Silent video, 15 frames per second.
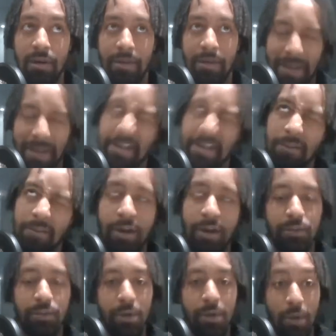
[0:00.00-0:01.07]
and another
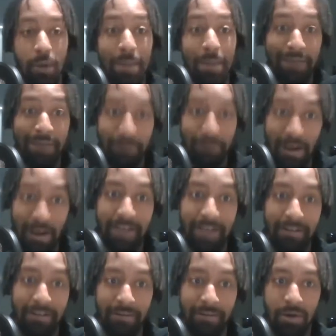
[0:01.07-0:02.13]
attribute, a bit of
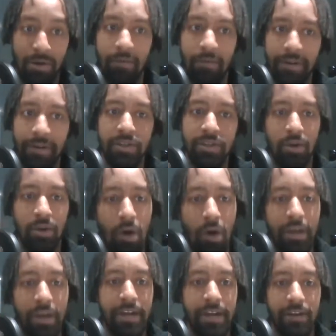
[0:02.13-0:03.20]
confidence or
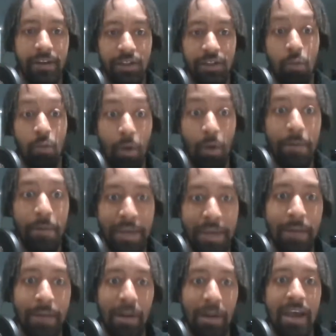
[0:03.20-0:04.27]
cockiness to want to
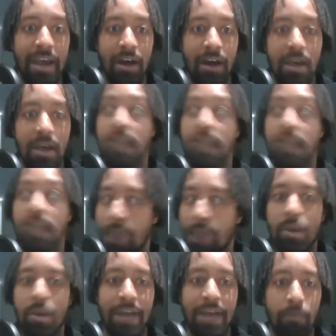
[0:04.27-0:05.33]
beat a player, then
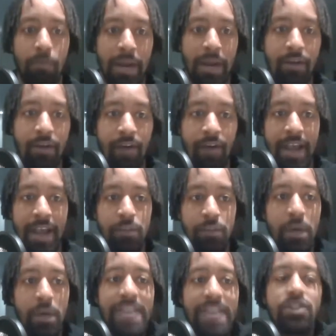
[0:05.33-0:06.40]
we'd have a player on our hands.
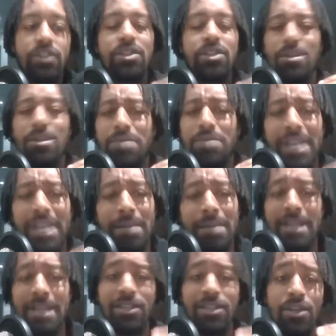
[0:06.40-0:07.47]
But he's just too
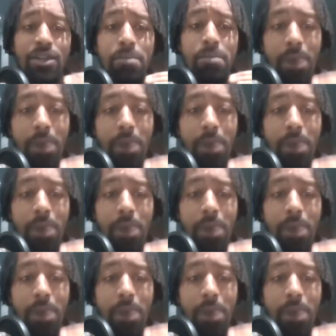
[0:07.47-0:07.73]
timid. He's too mild.